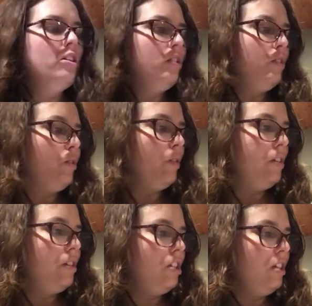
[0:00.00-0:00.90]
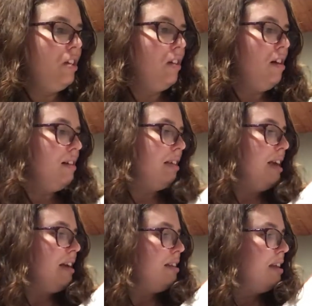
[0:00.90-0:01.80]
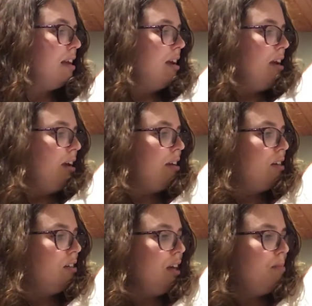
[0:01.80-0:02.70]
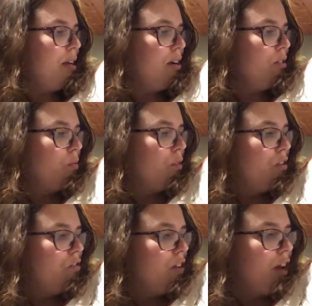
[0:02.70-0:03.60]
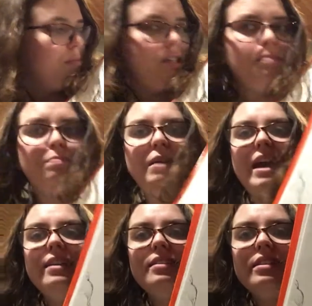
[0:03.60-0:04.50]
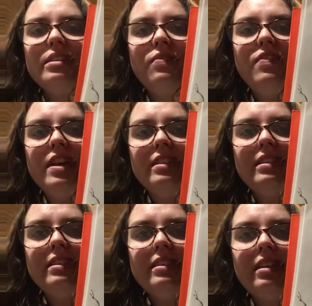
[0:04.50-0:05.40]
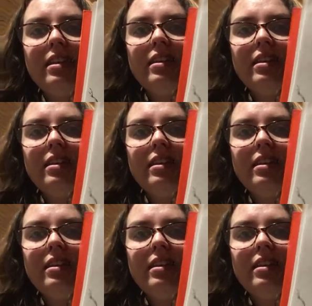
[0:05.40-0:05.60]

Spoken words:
old Grinchy Claus hissed, and he climbed down the roof, empty bags in his fists.